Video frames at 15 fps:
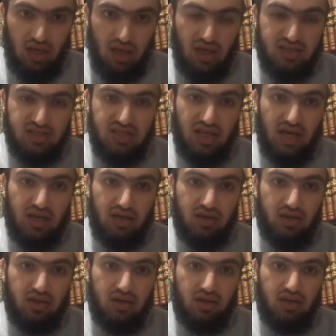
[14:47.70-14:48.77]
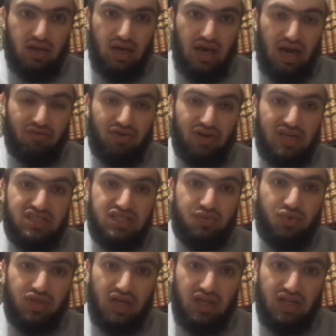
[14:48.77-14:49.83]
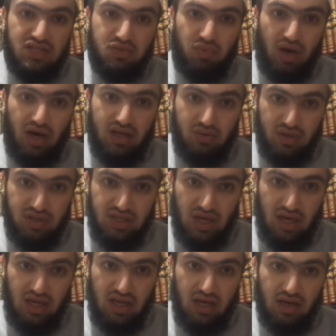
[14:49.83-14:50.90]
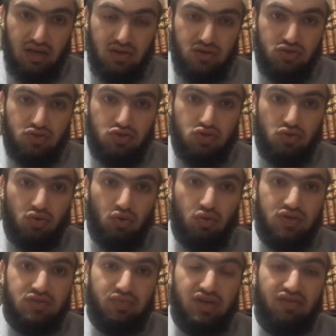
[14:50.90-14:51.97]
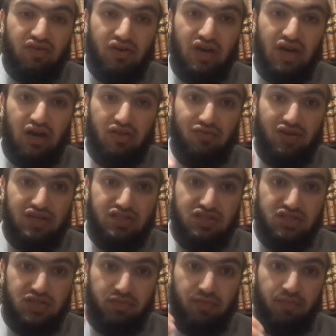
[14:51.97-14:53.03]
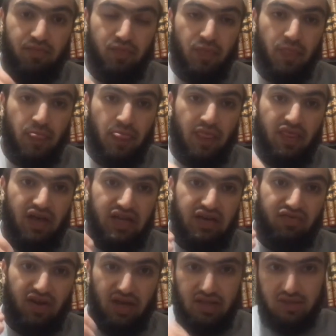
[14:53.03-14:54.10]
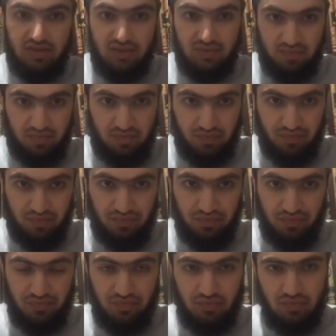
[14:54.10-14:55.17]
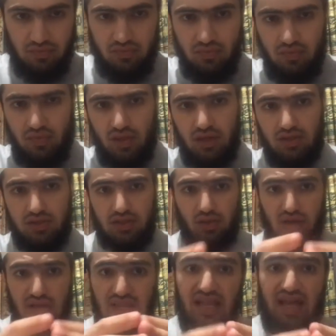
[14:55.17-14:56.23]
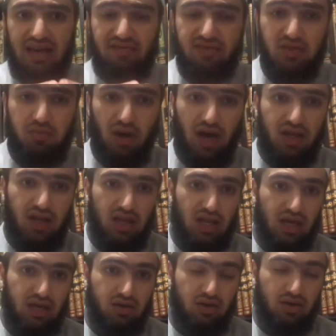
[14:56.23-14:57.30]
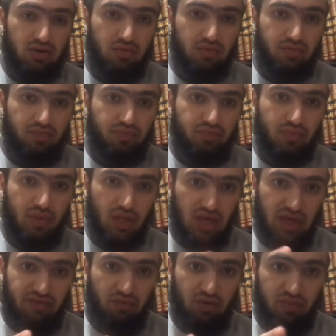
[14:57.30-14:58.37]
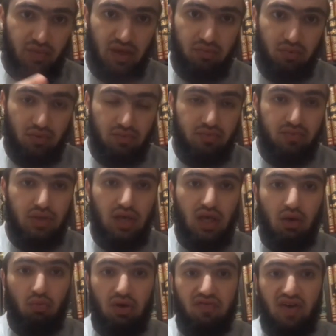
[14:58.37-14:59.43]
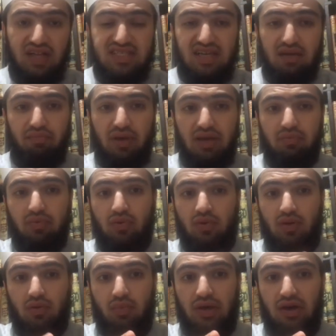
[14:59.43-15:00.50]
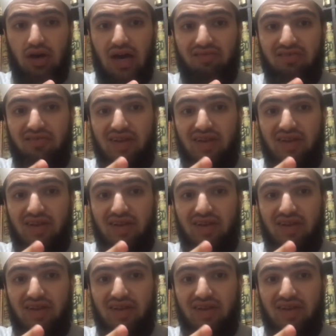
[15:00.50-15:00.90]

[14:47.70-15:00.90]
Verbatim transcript: is that our relationship with Allah subhanahu wa ta'ala should always be a very healthy relationship that never ends. So in life, subhanAllah, you know, even with people, we find some people, we have a